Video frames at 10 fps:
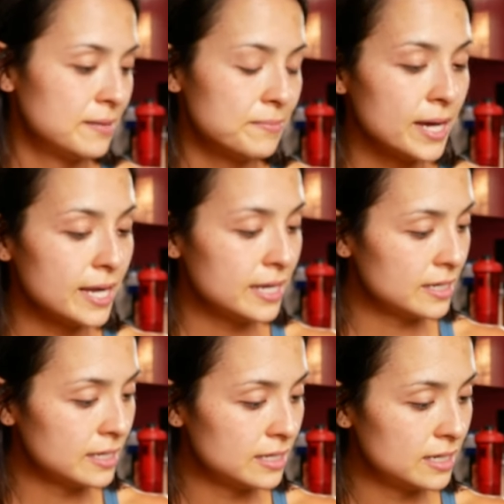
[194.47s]
But
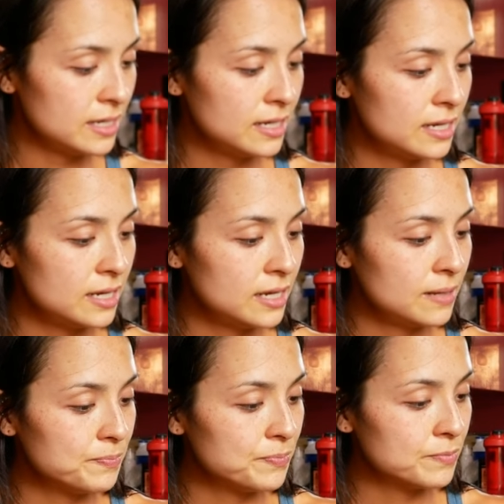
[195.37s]

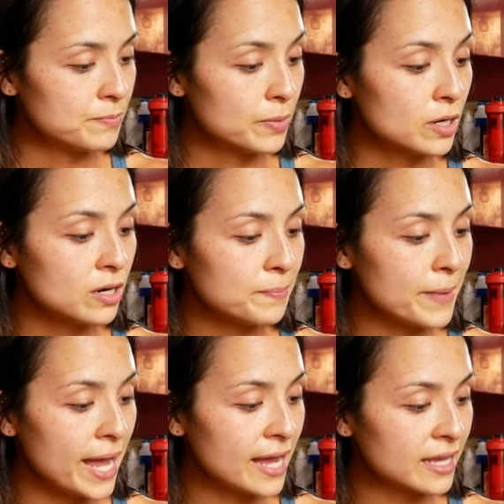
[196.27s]
per
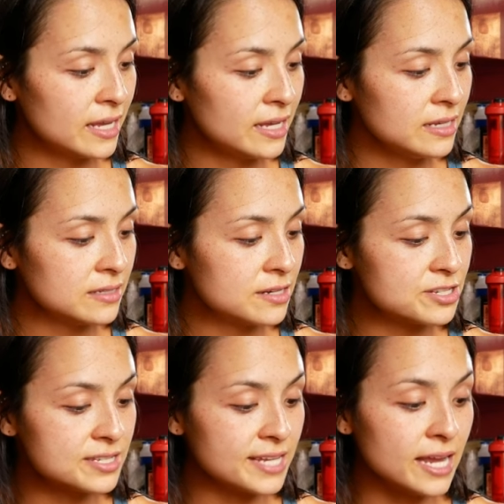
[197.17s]
packet,
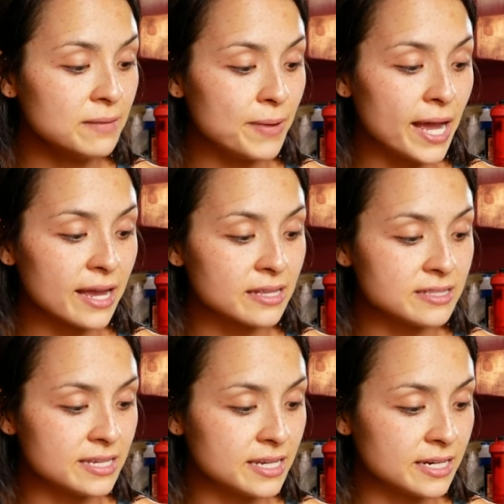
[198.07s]
there's ten
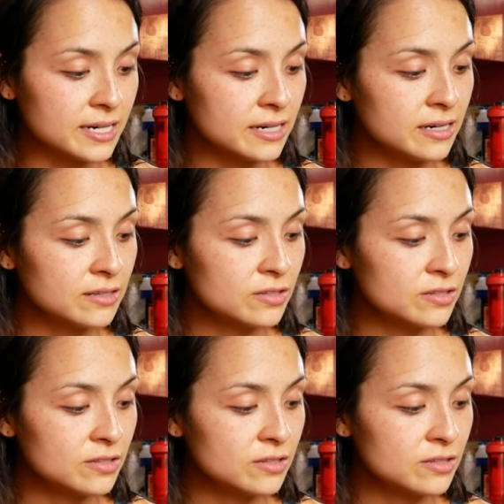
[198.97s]
packets here,